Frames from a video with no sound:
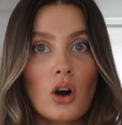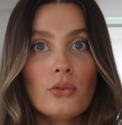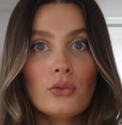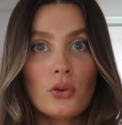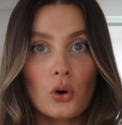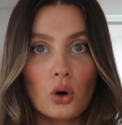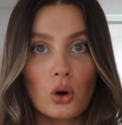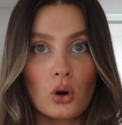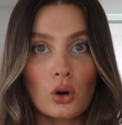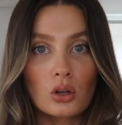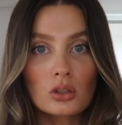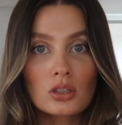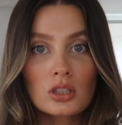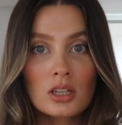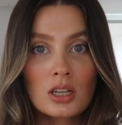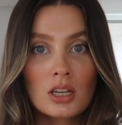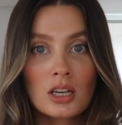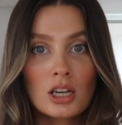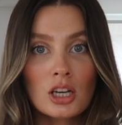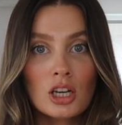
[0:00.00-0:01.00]
afford
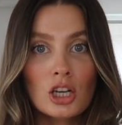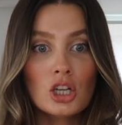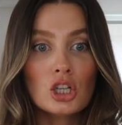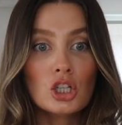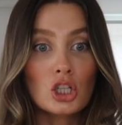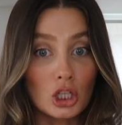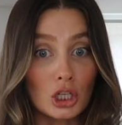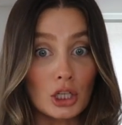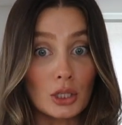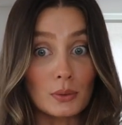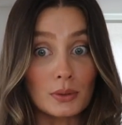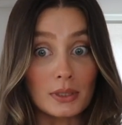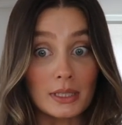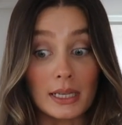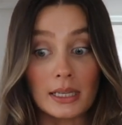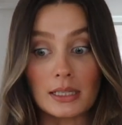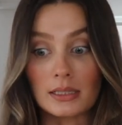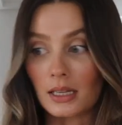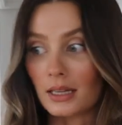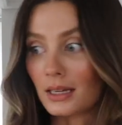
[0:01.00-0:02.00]
to lose
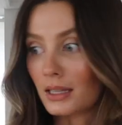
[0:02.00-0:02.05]
these.